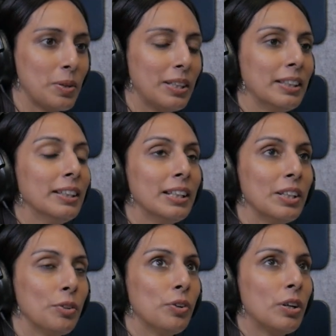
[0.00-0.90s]
So I think
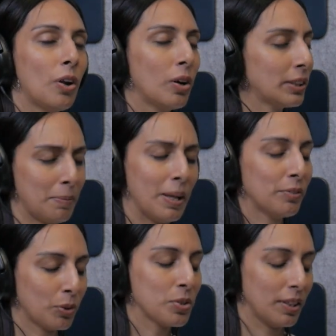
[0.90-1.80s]
for a long time,
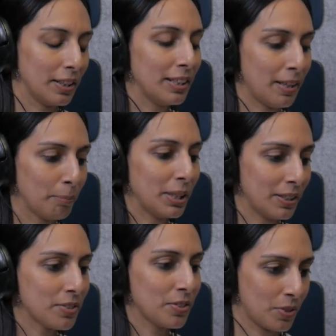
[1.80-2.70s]
and of course
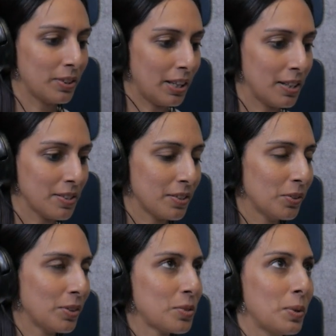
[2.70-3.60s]
yumminess is not the answer
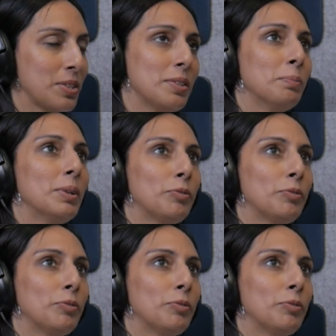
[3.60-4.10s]
to this question,